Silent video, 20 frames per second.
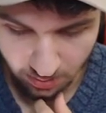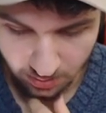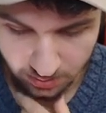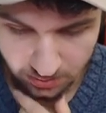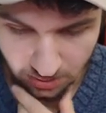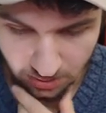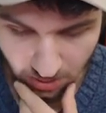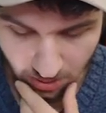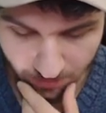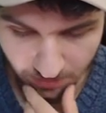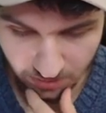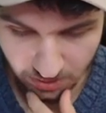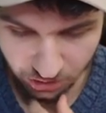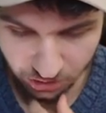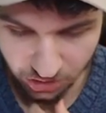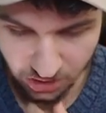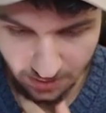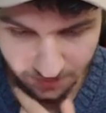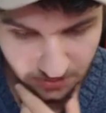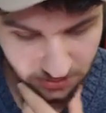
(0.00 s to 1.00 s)
It's all about the
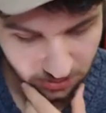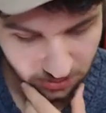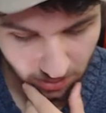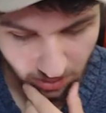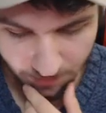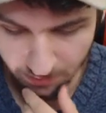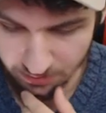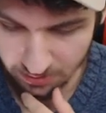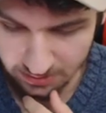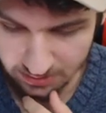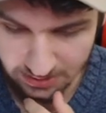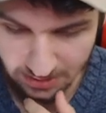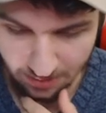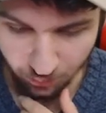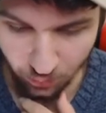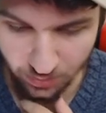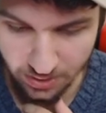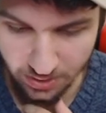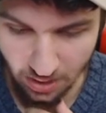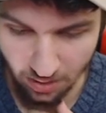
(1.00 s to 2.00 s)
chips. It's all about the dip.
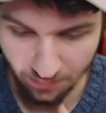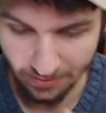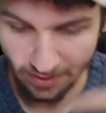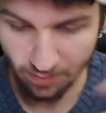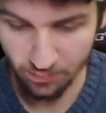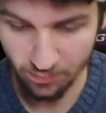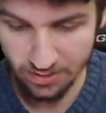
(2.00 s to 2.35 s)
We know that.